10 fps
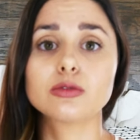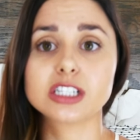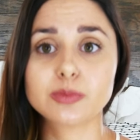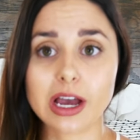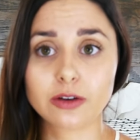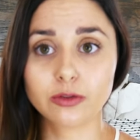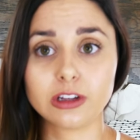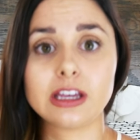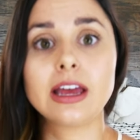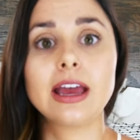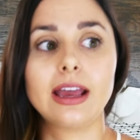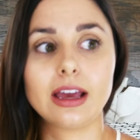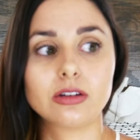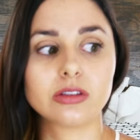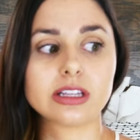respectfully
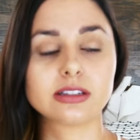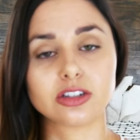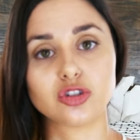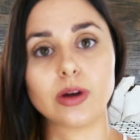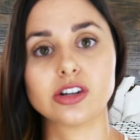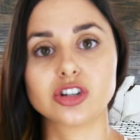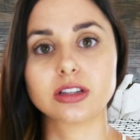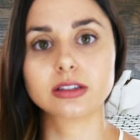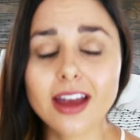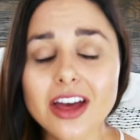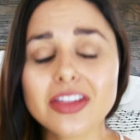handle these situations.